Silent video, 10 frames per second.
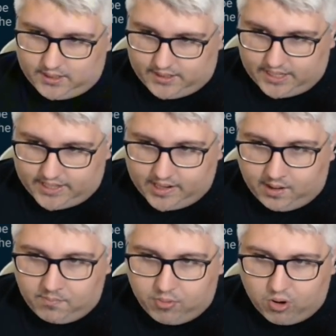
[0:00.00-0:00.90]
the
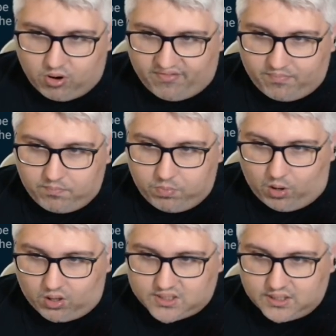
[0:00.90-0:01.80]
number of
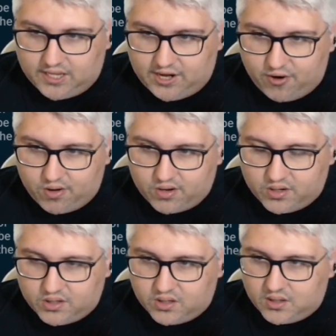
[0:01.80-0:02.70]
boss layer
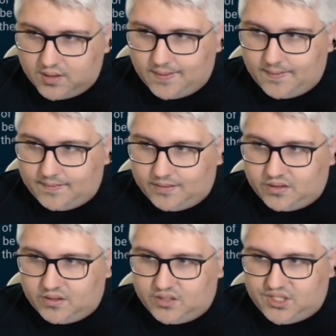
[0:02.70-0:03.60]

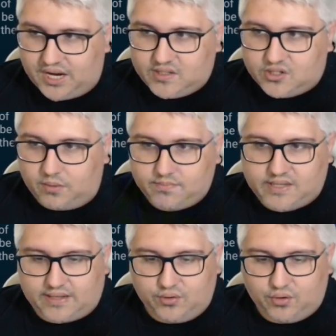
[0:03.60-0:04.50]
gemstones
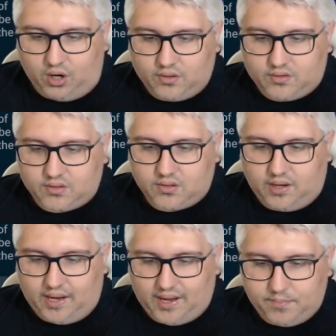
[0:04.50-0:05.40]
that you got can